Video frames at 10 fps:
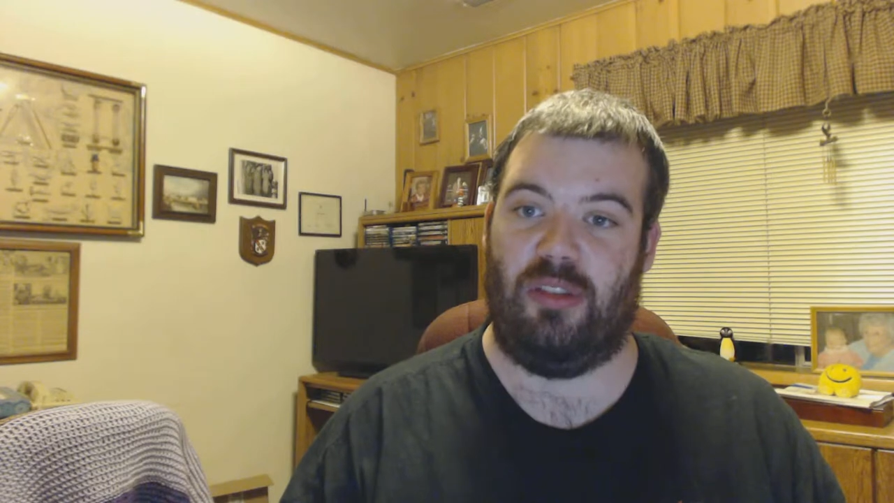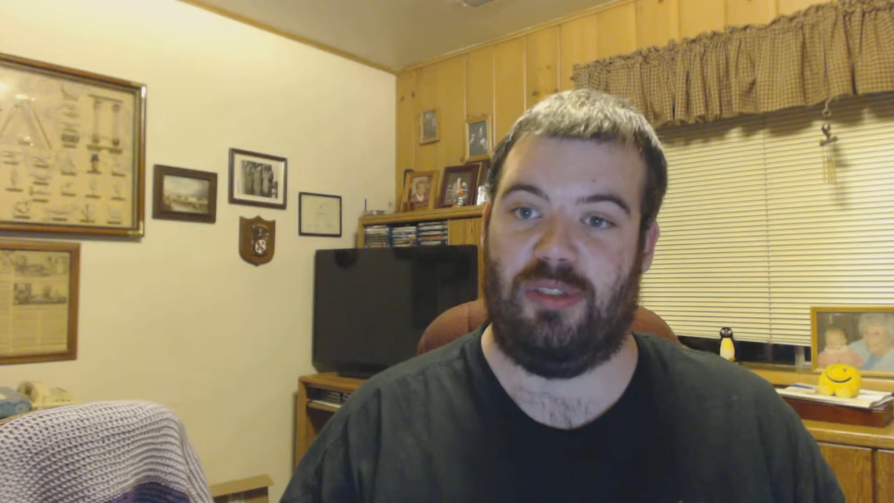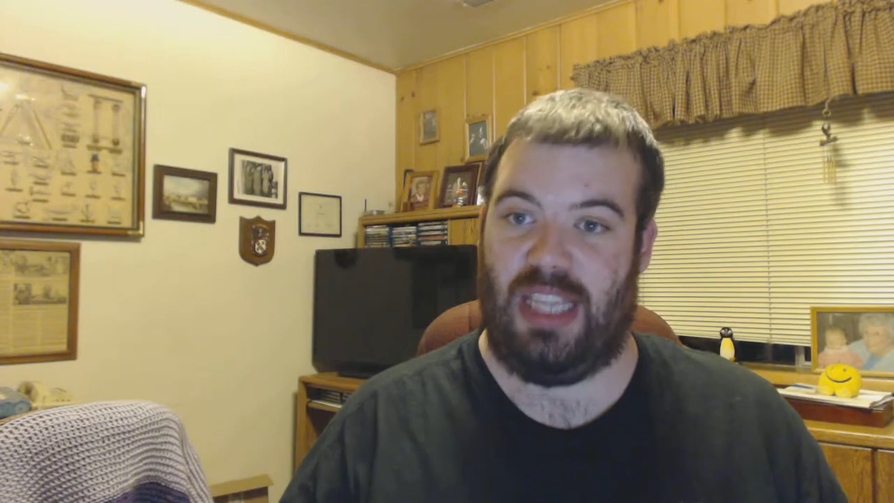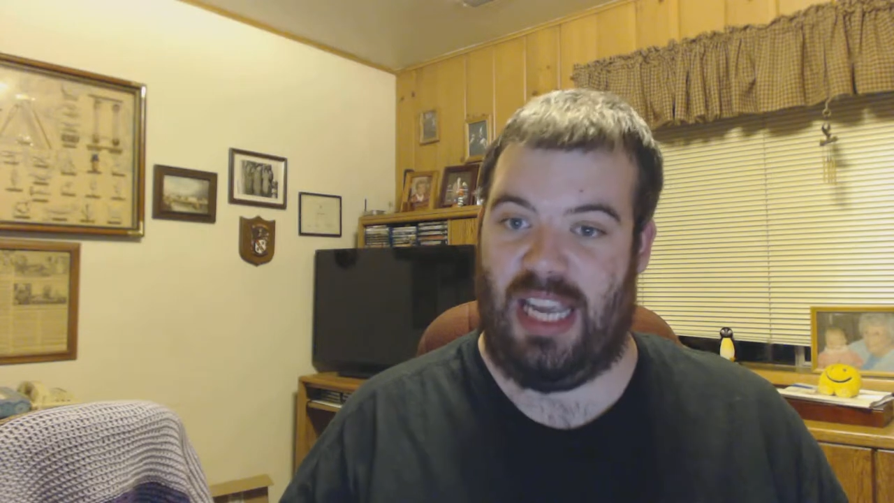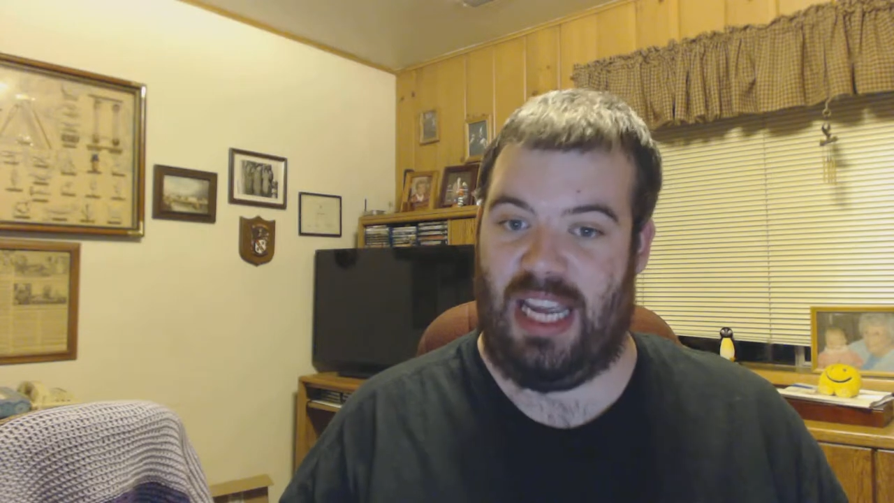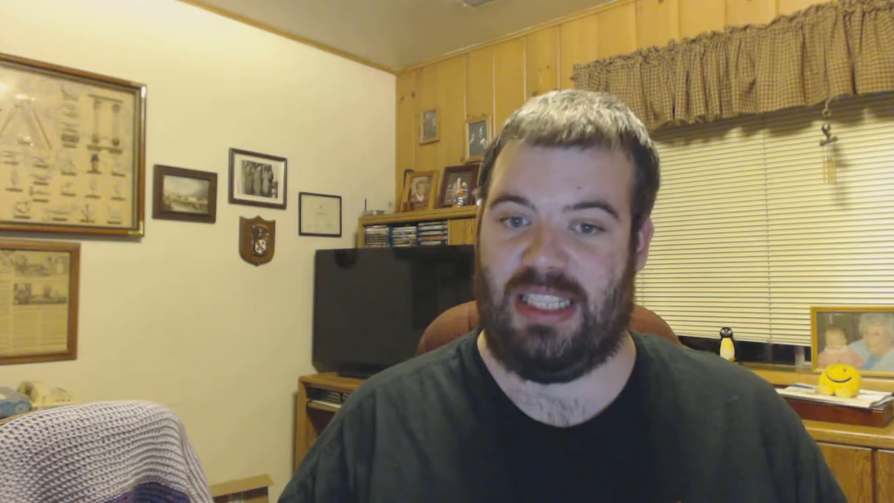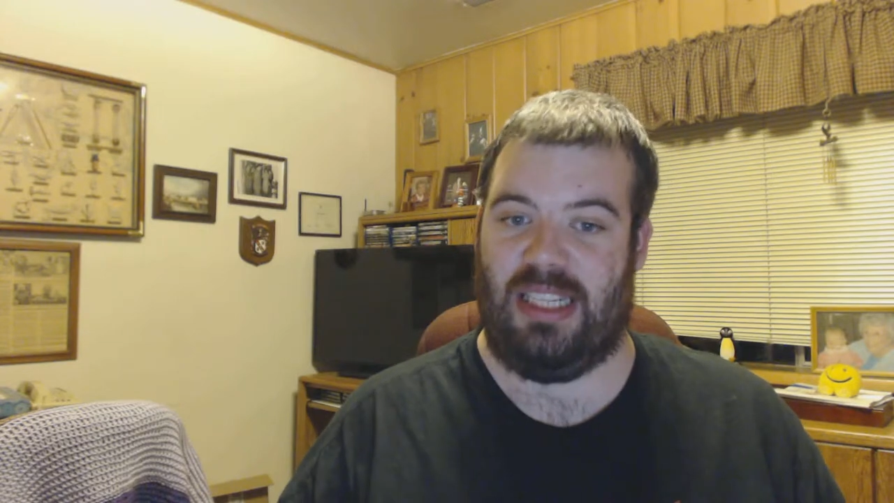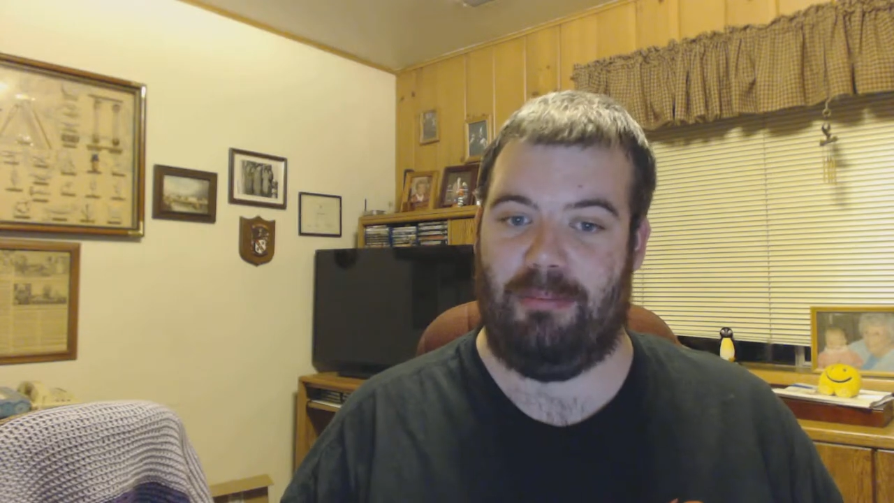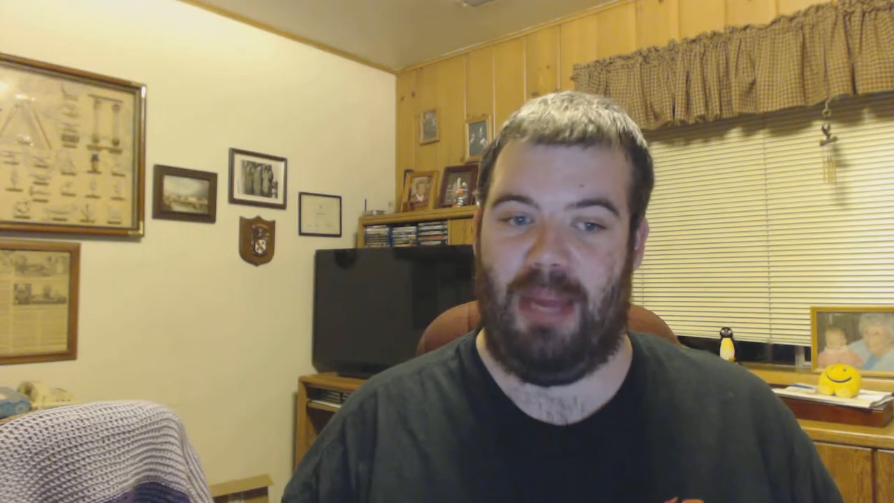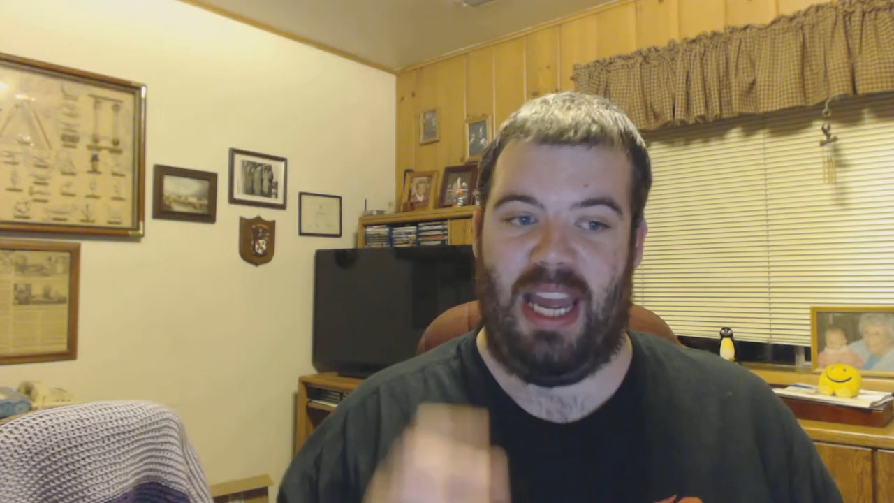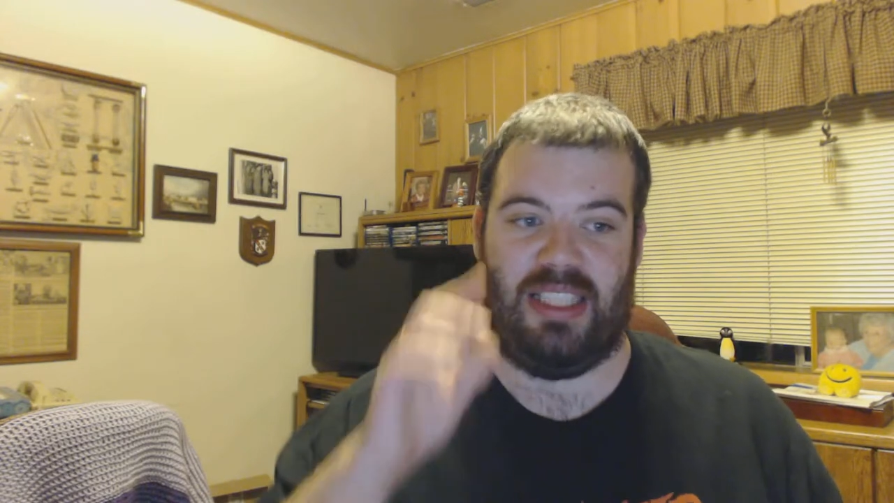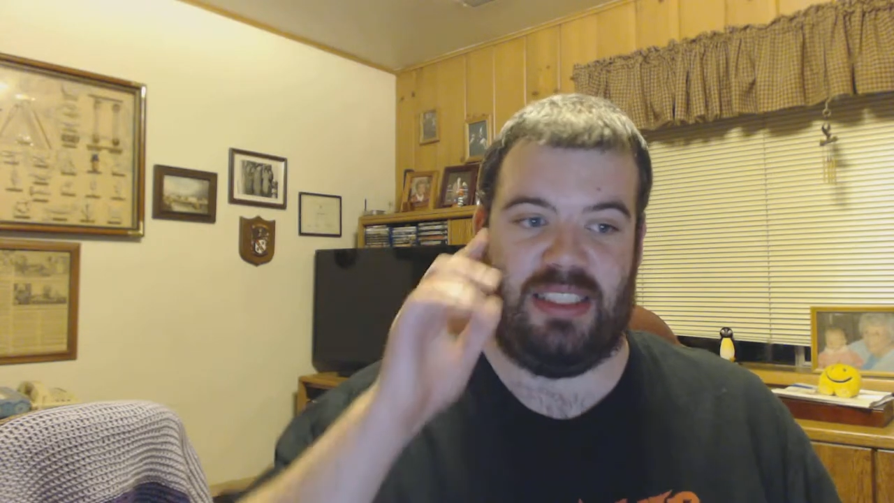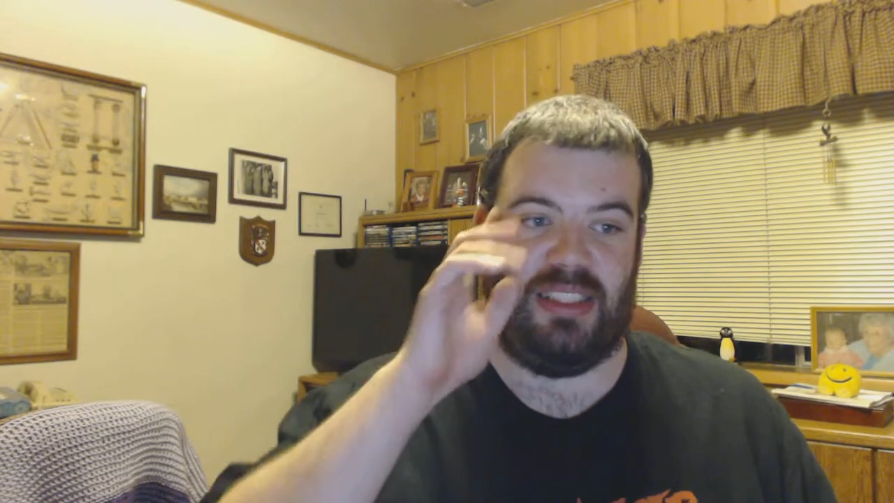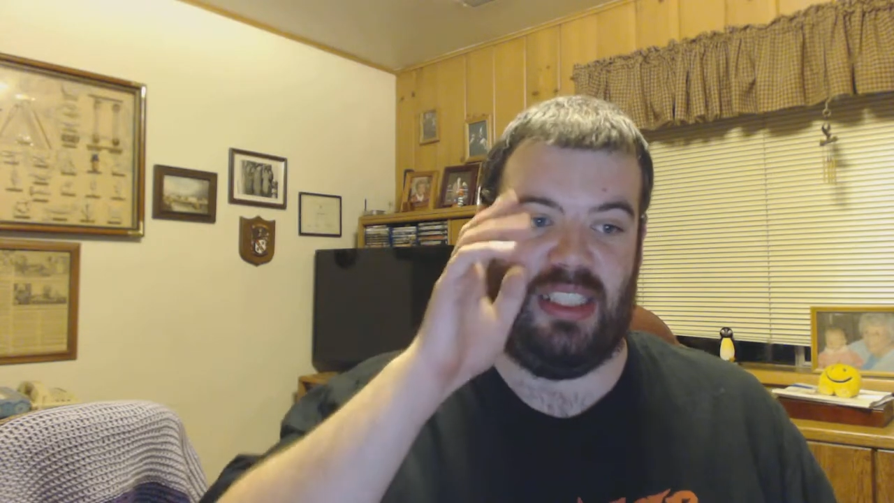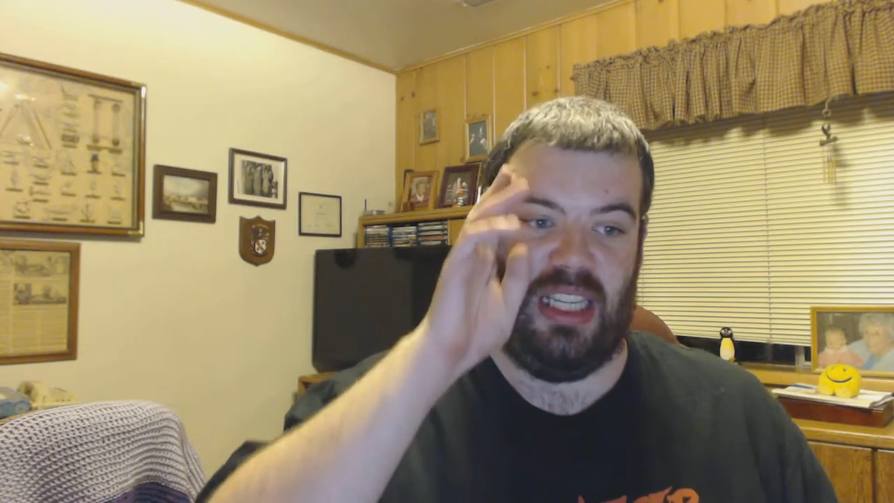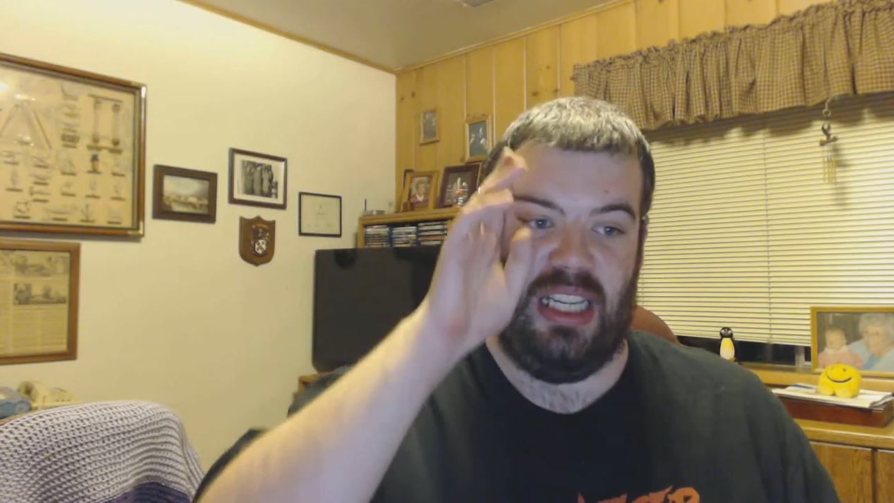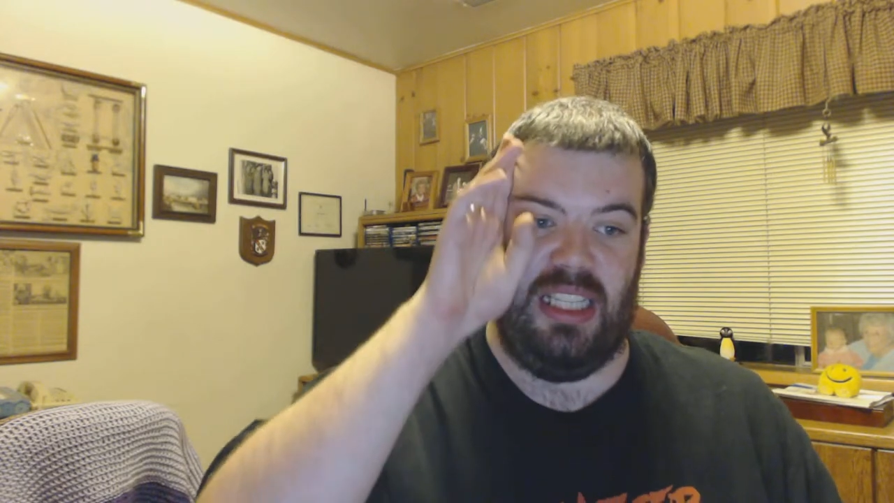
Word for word: who's a hacker, Max,